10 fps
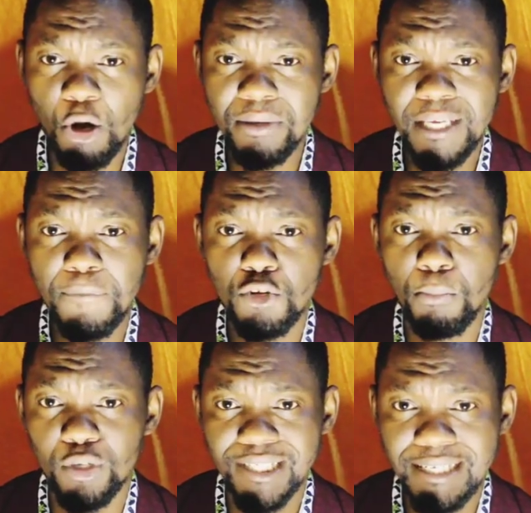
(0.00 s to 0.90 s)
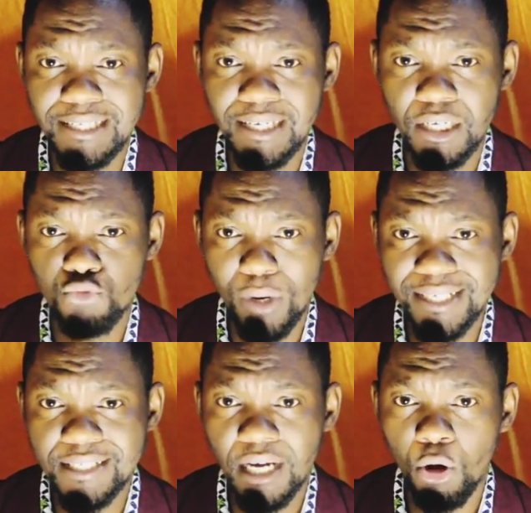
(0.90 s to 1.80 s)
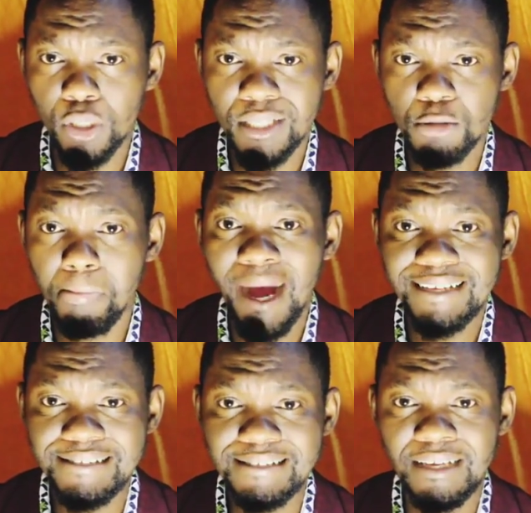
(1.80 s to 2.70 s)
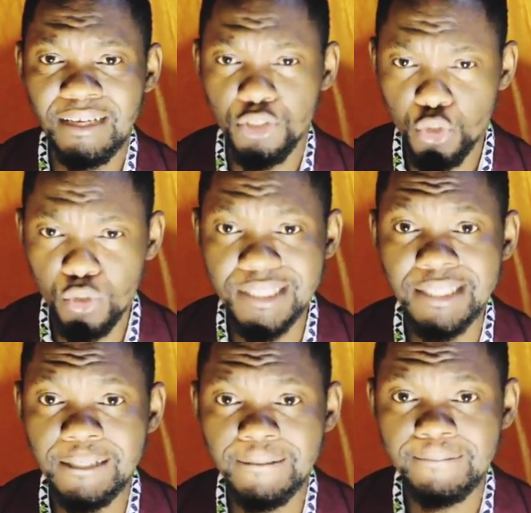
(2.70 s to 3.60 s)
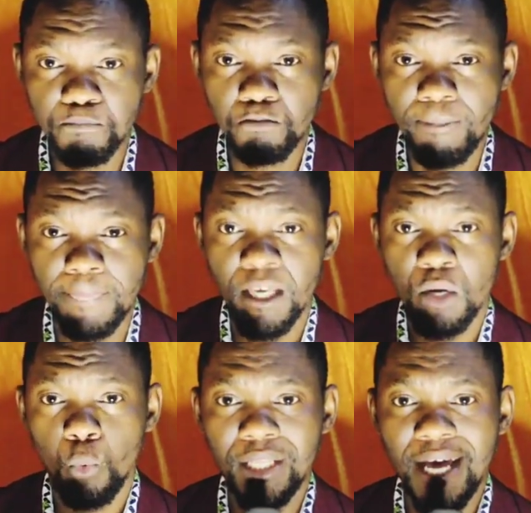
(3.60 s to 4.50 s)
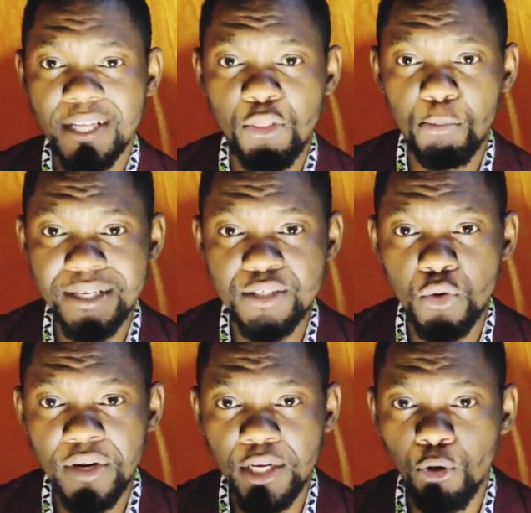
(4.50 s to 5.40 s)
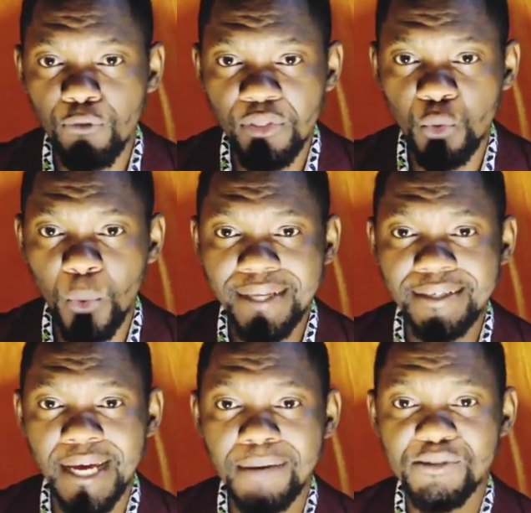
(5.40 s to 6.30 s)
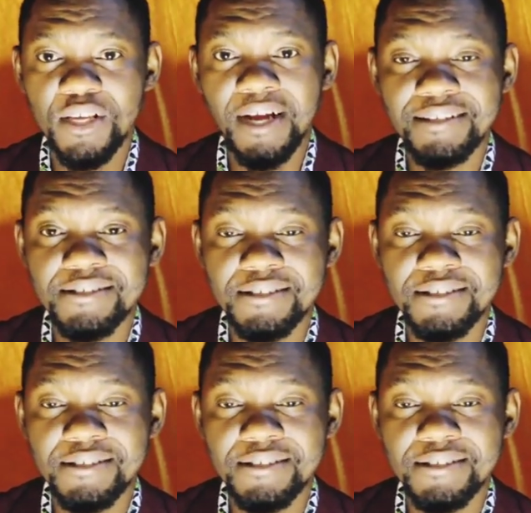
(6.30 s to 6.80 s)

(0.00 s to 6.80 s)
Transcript: I'll be keeping you posted right here on the Buzz UG. Well, another big story over the week MC Kats